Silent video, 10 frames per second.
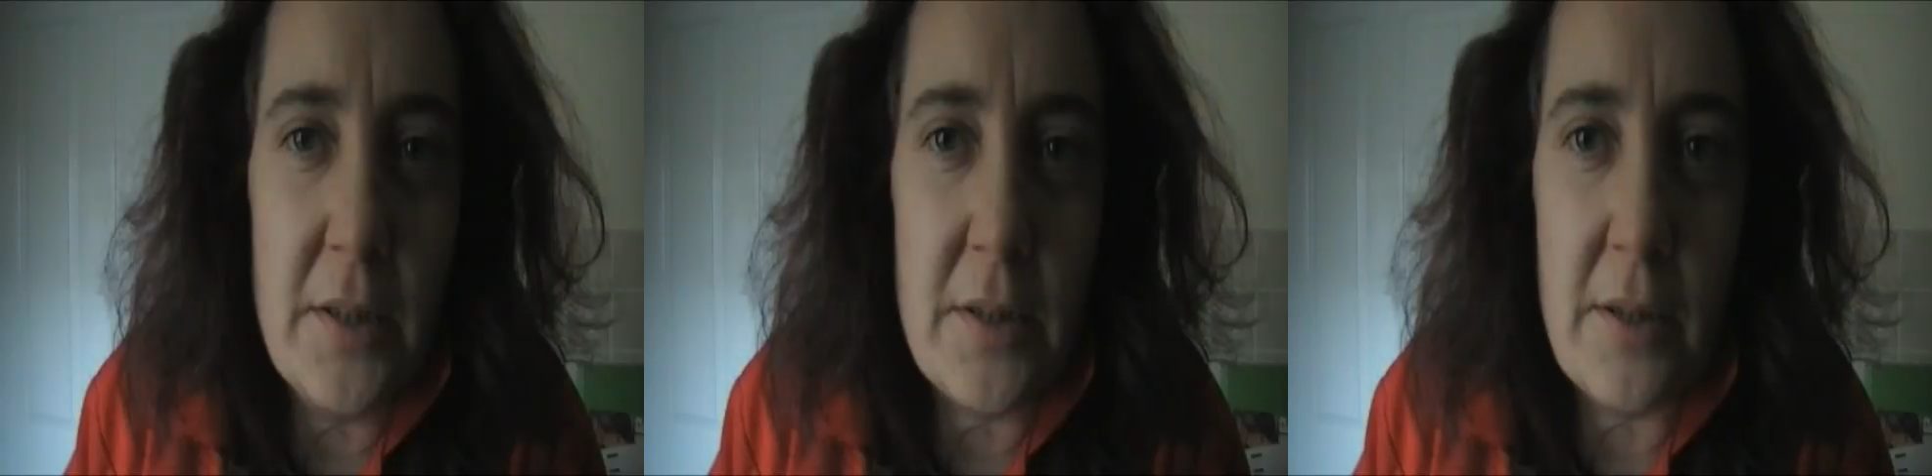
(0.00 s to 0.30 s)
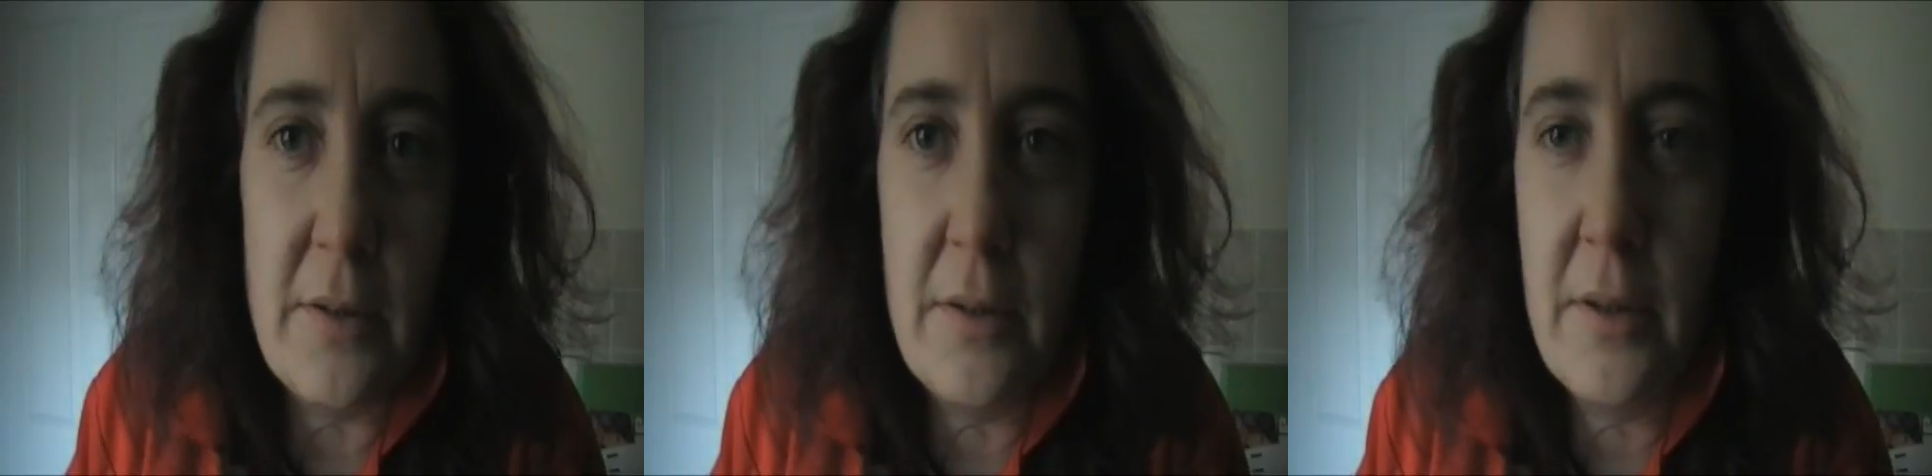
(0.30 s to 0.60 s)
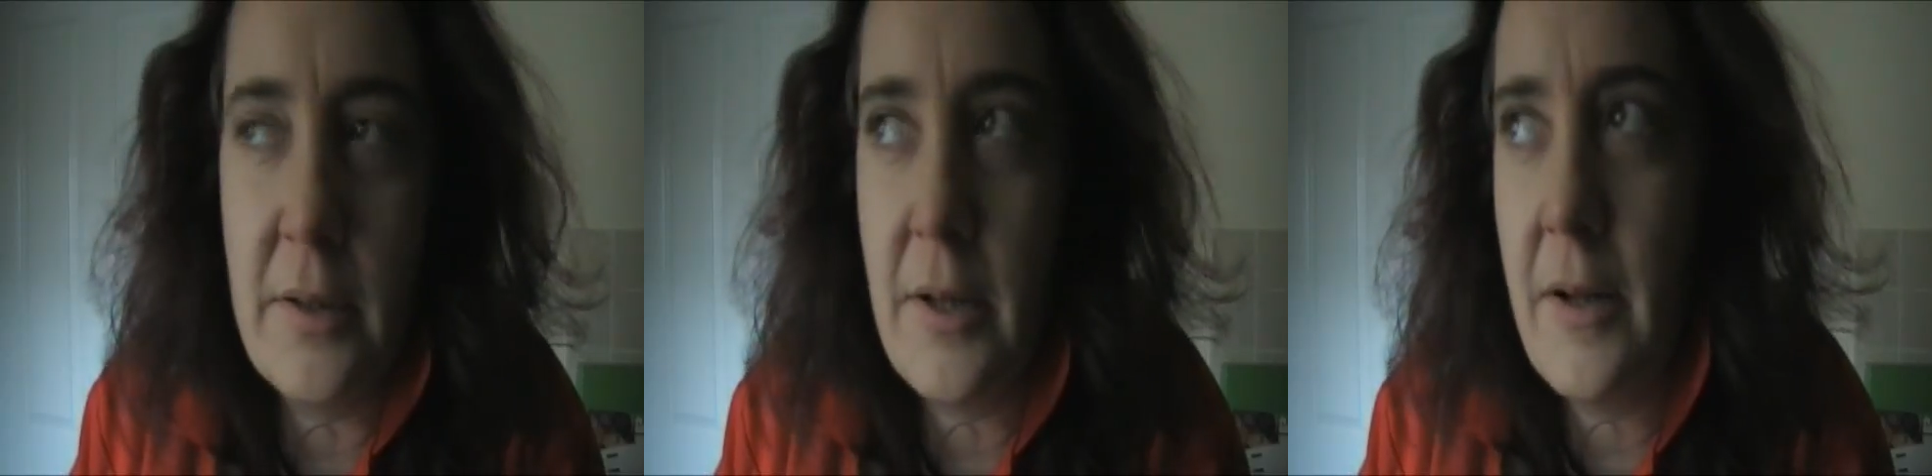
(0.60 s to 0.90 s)
So
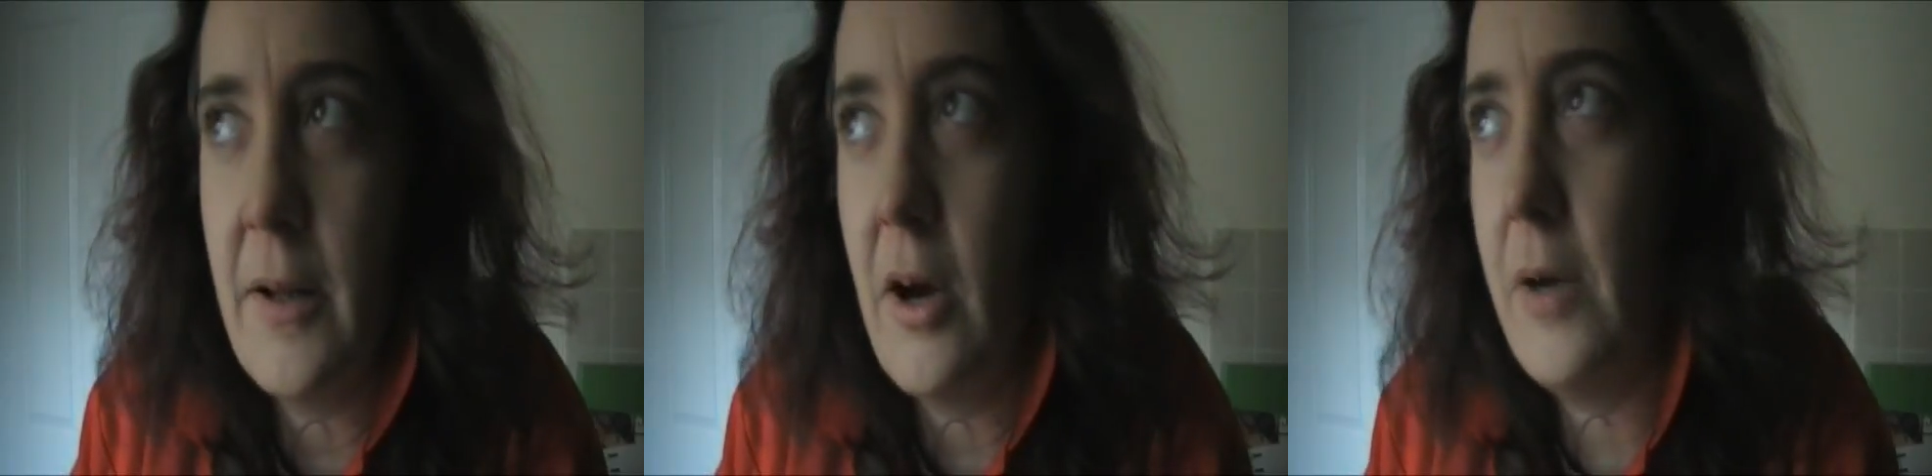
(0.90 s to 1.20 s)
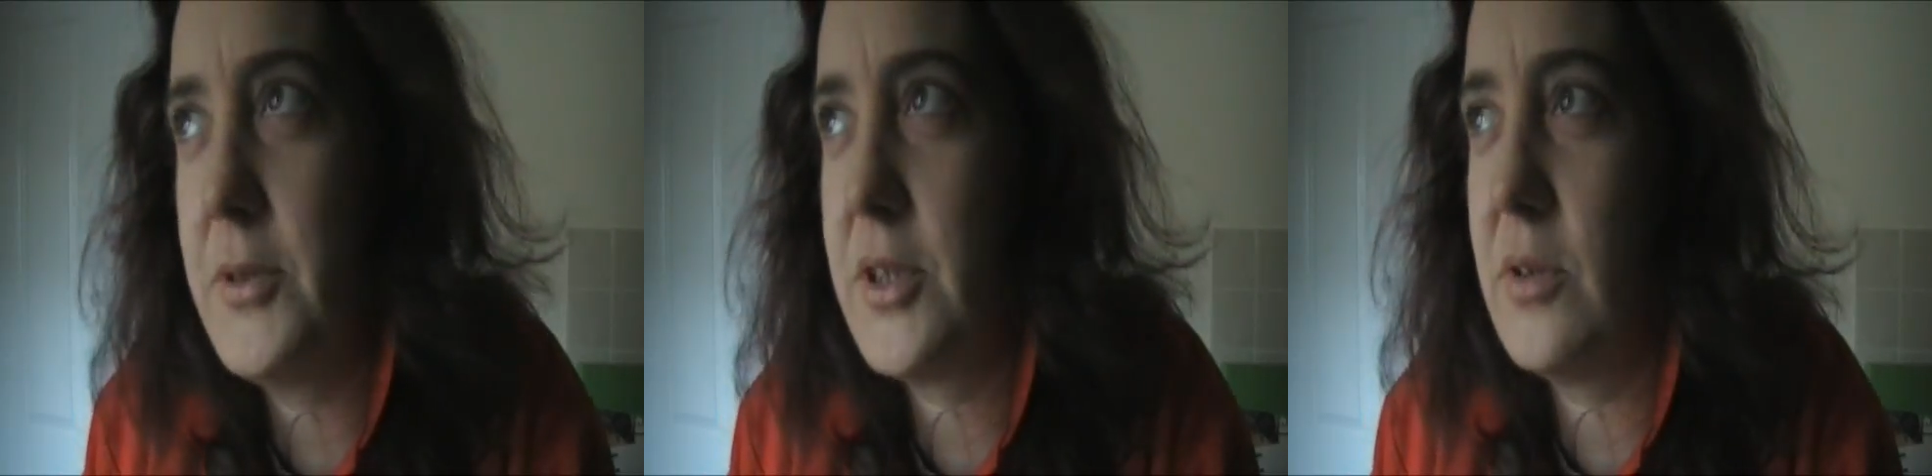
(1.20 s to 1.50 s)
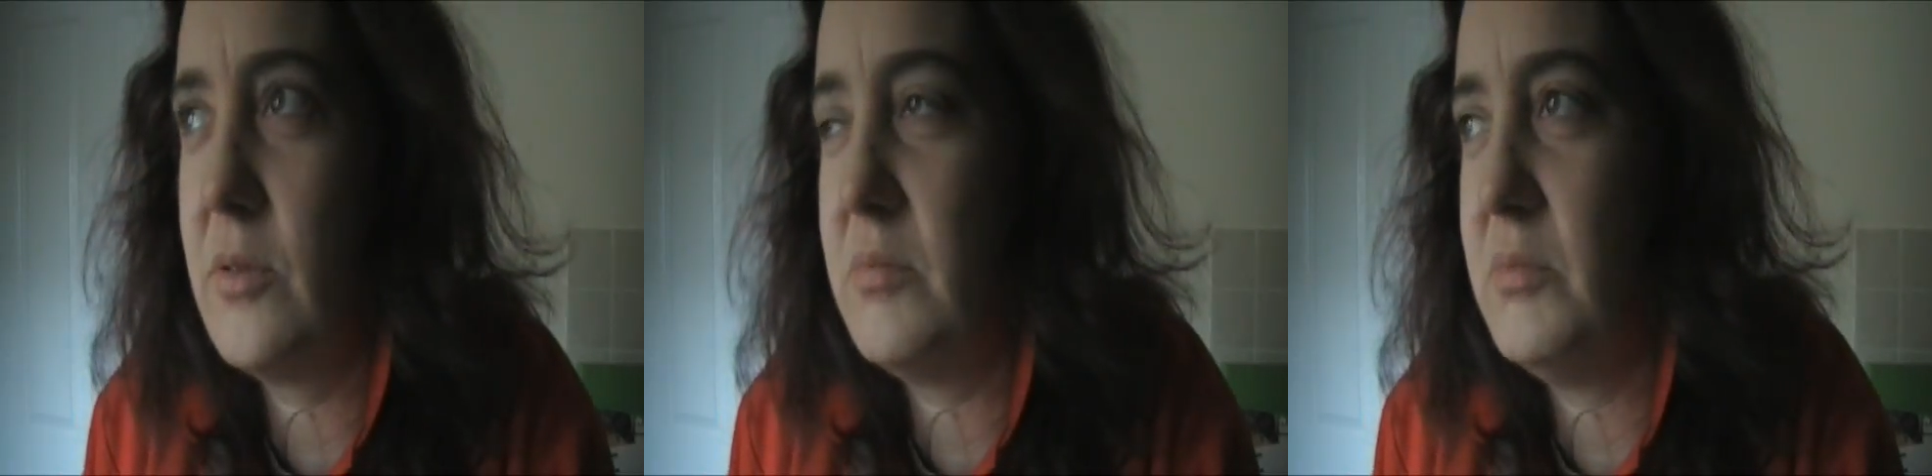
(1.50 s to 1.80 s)
I'm
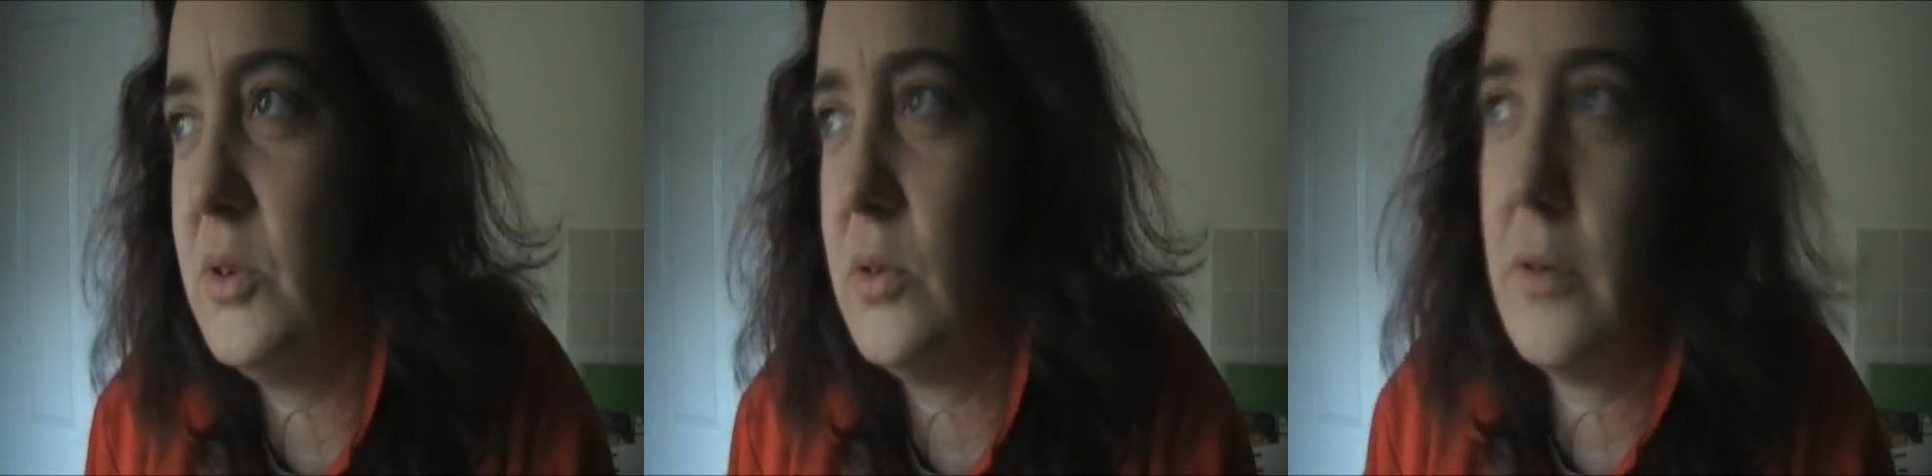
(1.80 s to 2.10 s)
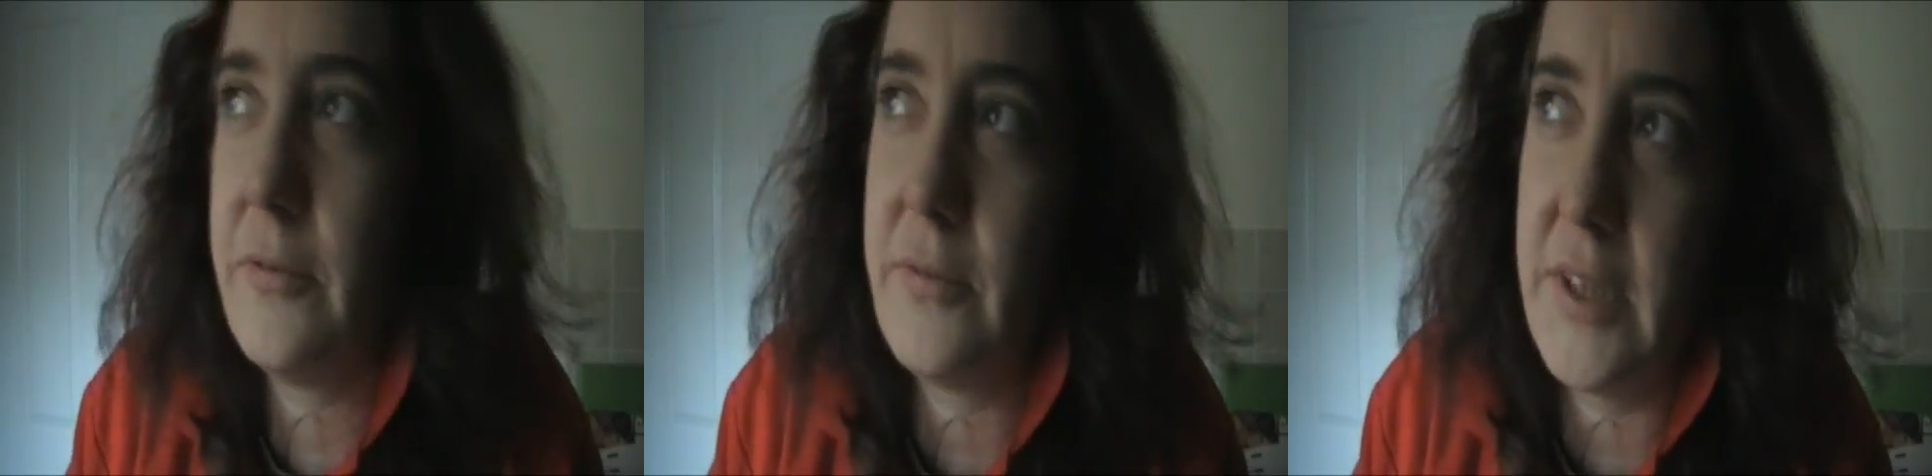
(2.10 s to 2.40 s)
still more of